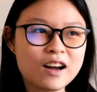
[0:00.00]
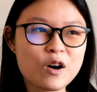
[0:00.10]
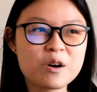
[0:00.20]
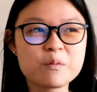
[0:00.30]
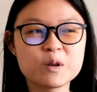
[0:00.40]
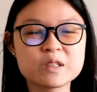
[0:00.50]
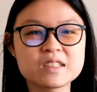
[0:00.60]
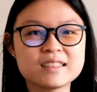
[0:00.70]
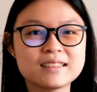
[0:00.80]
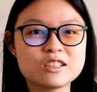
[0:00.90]
or most
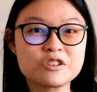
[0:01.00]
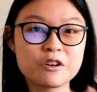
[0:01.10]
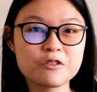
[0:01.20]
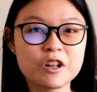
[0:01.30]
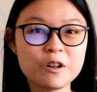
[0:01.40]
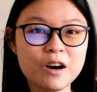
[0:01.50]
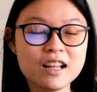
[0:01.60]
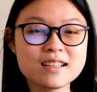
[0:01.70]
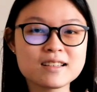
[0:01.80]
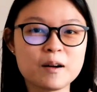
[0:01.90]
trivial
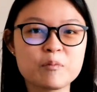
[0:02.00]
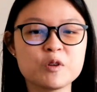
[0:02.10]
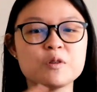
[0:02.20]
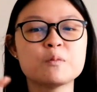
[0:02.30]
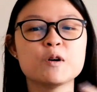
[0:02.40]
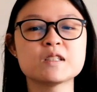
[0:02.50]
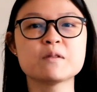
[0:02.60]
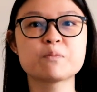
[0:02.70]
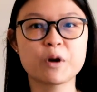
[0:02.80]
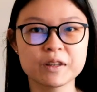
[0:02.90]
ones up to the most
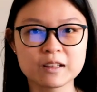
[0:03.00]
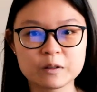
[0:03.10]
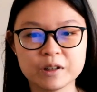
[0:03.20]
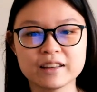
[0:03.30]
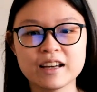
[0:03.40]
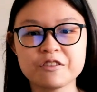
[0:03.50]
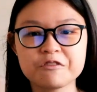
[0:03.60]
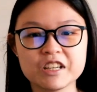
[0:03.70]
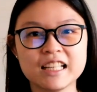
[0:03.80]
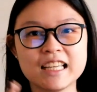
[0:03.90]
important one that
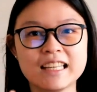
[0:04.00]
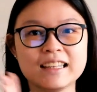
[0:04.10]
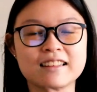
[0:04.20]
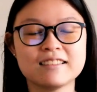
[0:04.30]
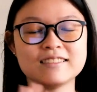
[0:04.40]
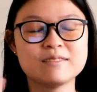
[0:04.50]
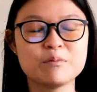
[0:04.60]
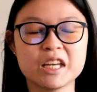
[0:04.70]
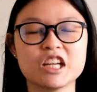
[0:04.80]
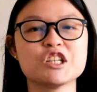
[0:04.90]
really
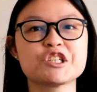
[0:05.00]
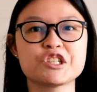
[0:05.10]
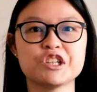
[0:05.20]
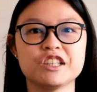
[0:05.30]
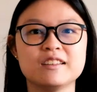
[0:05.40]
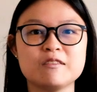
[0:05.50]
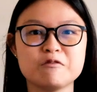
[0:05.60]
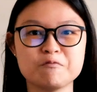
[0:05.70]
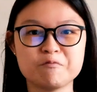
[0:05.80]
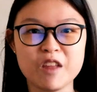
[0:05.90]
beginners should
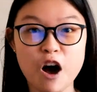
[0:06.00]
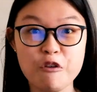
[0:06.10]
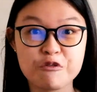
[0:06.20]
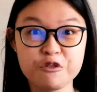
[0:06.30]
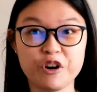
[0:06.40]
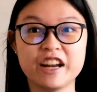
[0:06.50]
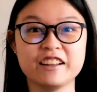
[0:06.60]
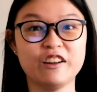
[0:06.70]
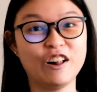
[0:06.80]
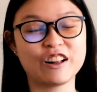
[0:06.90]
avoid
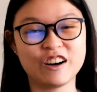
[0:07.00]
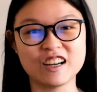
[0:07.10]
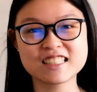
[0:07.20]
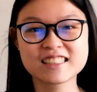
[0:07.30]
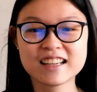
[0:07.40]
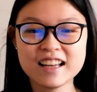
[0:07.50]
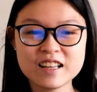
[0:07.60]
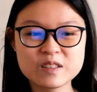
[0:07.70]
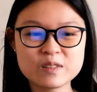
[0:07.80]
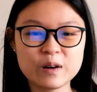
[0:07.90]
at all costs.
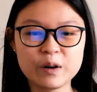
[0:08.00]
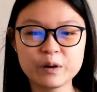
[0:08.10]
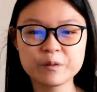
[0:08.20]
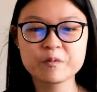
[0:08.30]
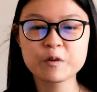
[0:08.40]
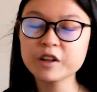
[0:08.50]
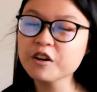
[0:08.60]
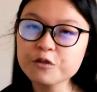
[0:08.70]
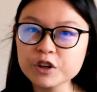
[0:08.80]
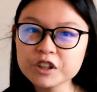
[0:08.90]
So
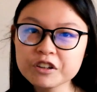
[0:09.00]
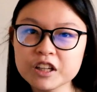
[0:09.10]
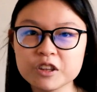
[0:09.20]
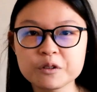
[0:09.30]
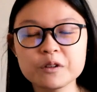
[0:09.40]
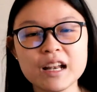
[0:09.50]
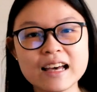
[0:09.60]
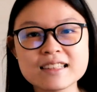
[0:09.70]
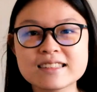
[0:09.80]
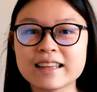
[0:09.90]
without further ado,
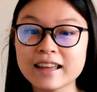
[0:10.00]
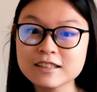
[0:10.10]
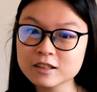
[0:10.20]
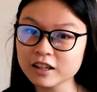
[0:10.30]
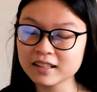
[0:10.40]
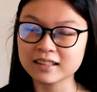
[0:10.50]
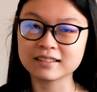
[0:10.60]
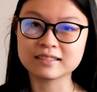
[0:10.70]
let's get started.